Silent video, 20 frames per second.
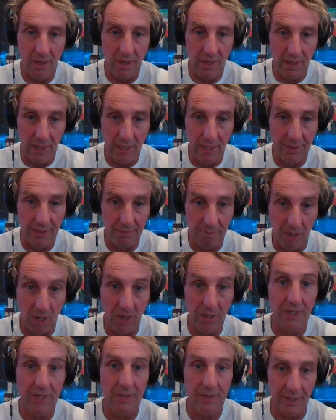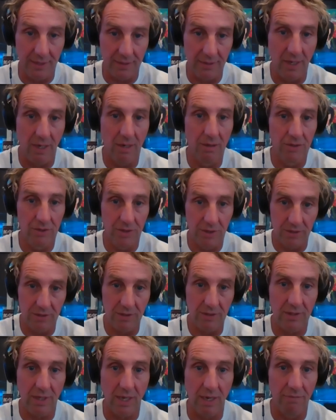and bonding technologies to
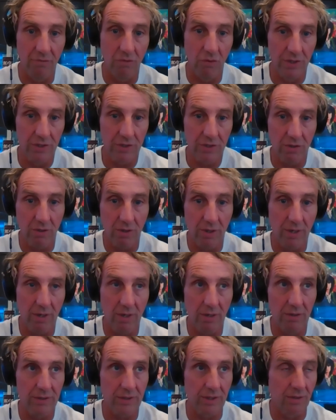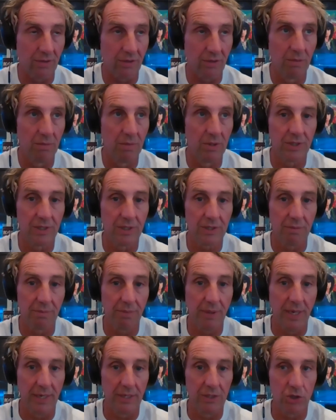stop voice coils and thermal
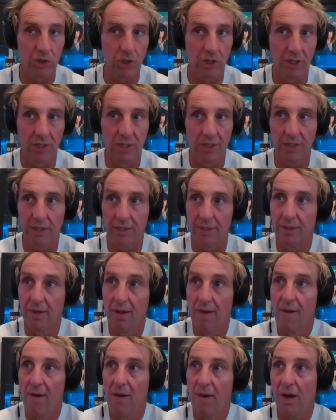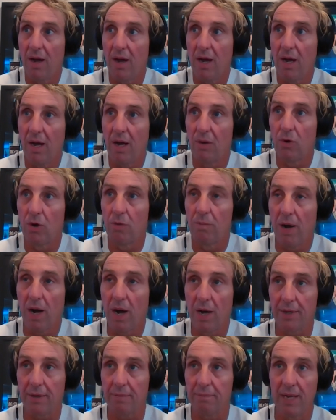dissipation and uh,
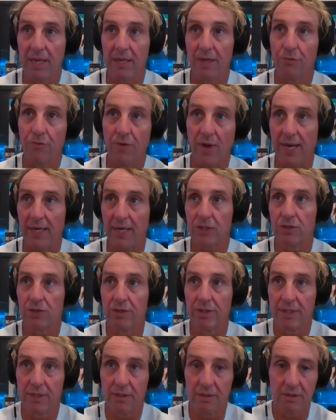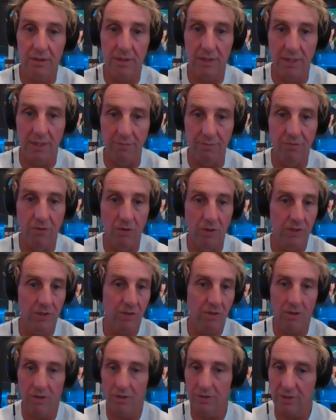robotic manufacturing to keep voice
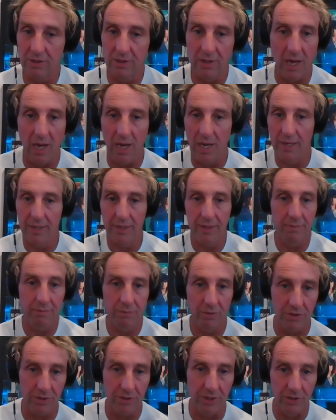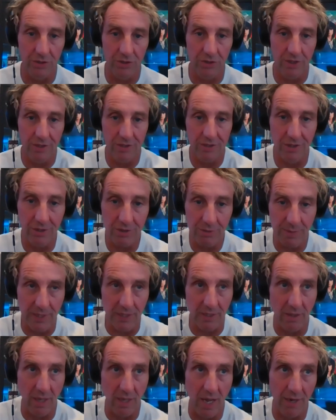coils aligned and precision. So there's been a
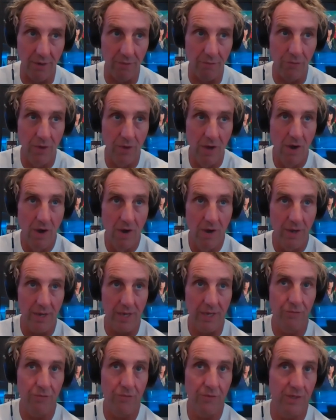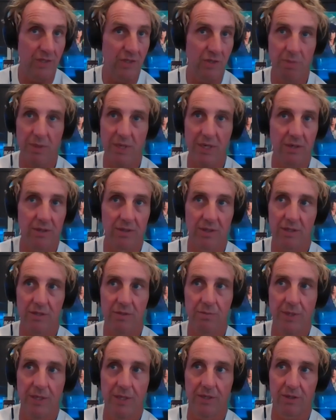lot of speaker. The
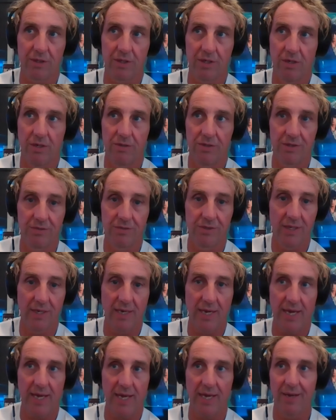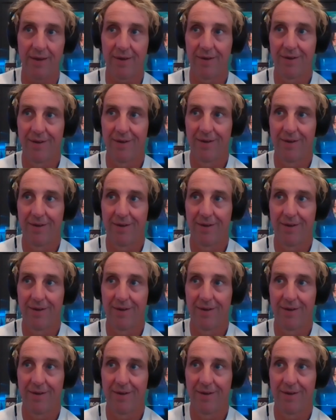speaker cones of today